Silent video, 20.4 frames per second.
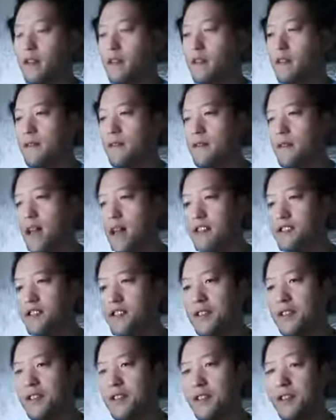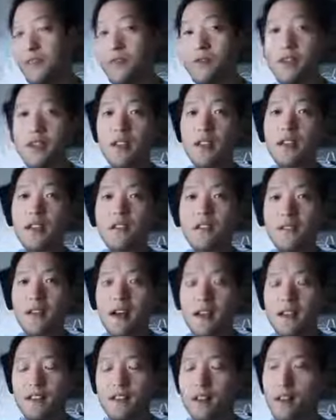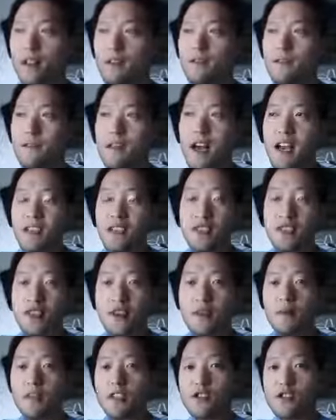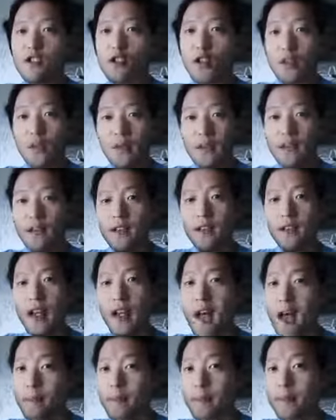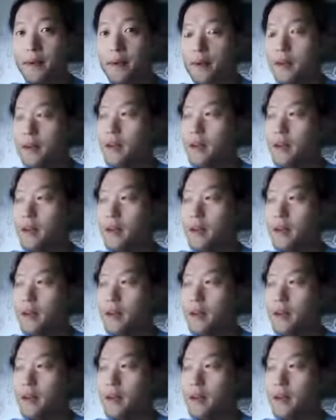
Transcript: flashing using the flash image GUI app.